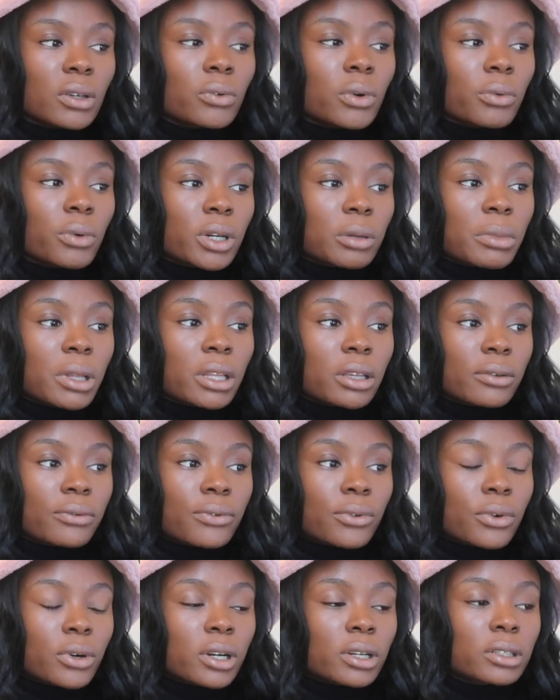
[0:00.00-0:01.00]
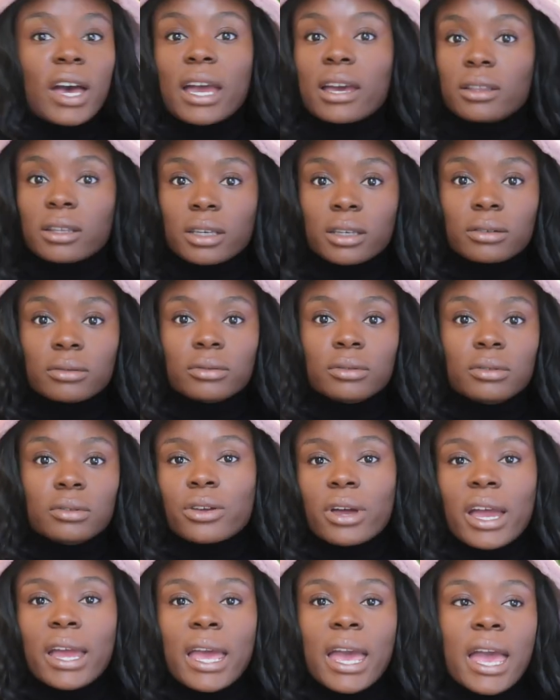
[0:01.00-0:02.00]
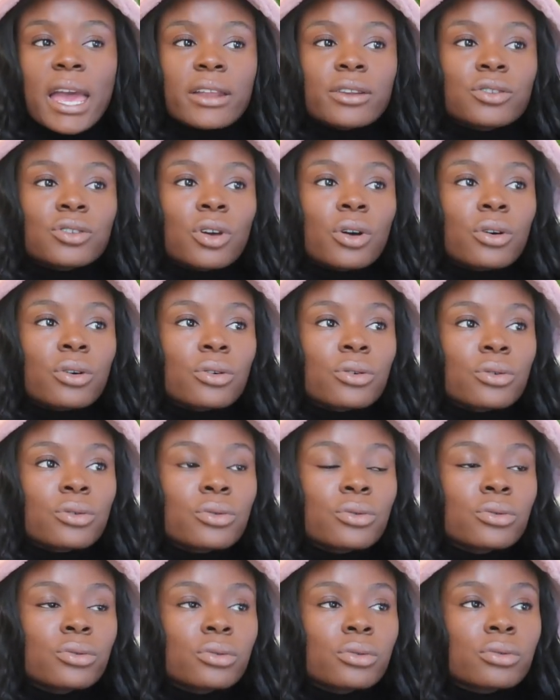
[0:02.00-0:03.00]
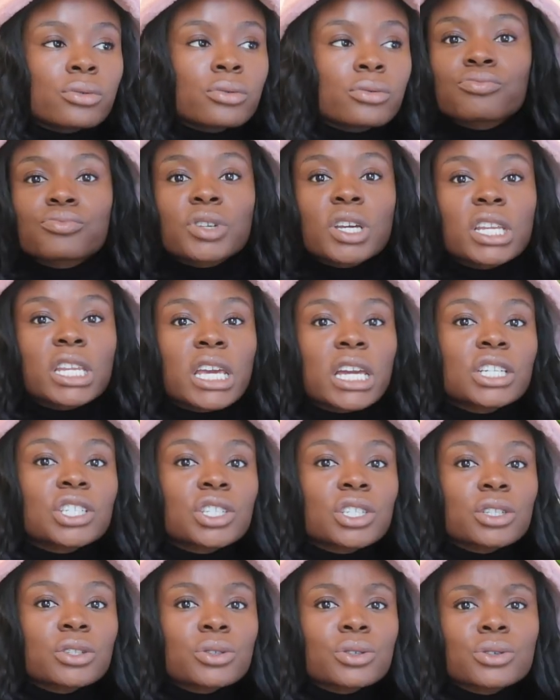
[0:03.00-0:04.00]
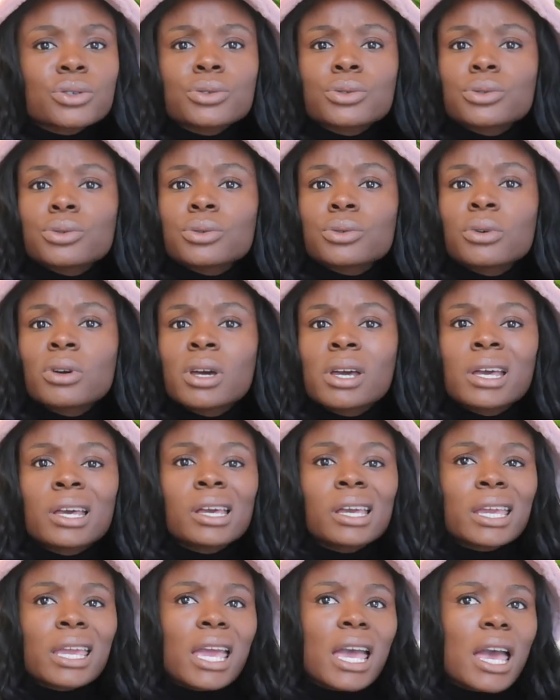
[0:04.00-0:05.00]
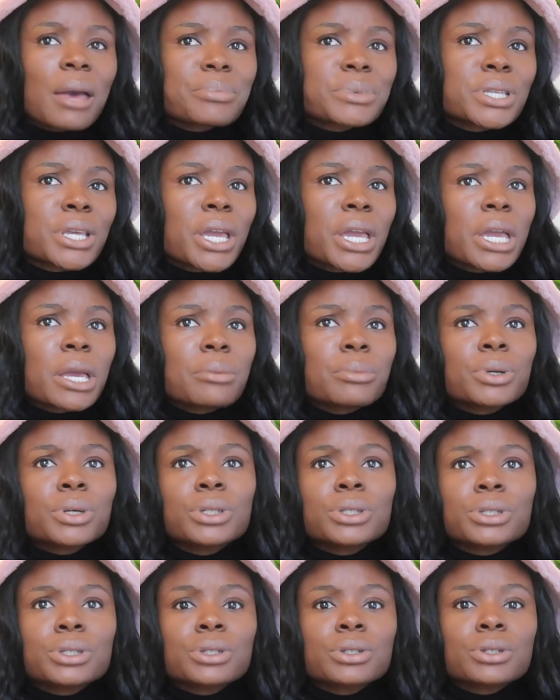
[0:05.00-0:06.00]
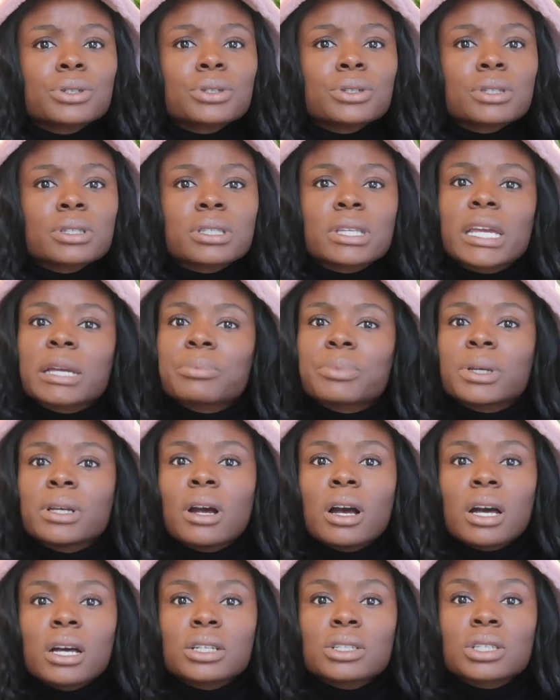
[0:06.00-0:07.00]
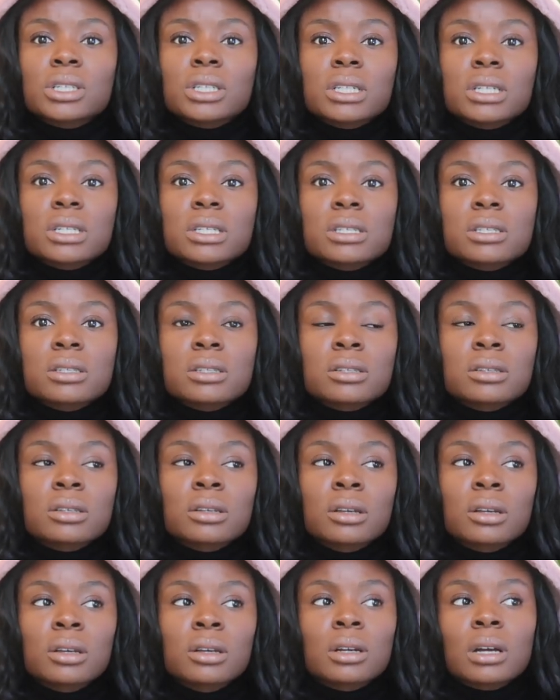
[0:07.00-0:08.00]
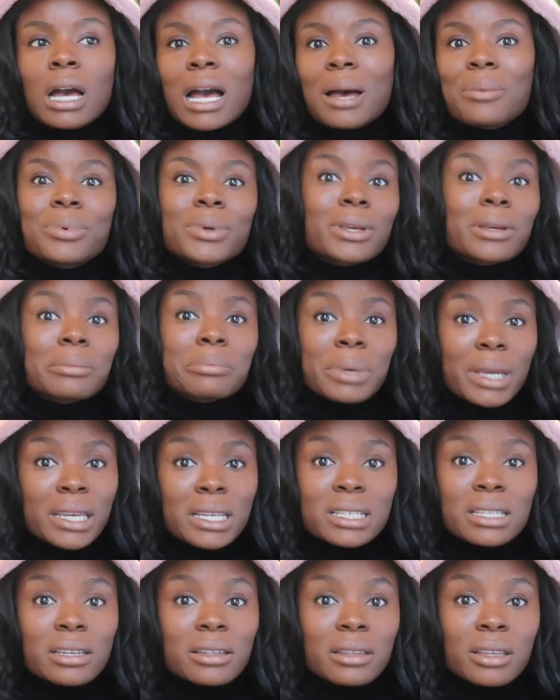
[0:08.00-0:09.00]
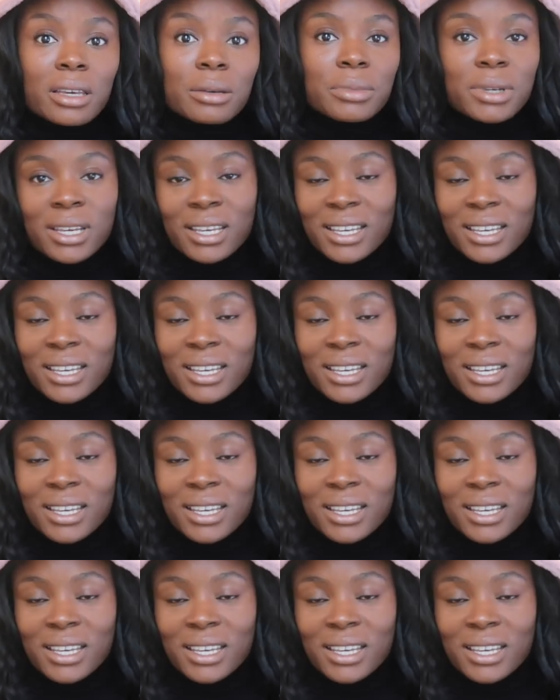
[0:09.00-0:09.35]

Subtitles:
what word am I looking for? Filing. So I had no connection to cap tables, like beyond just copying and pasting them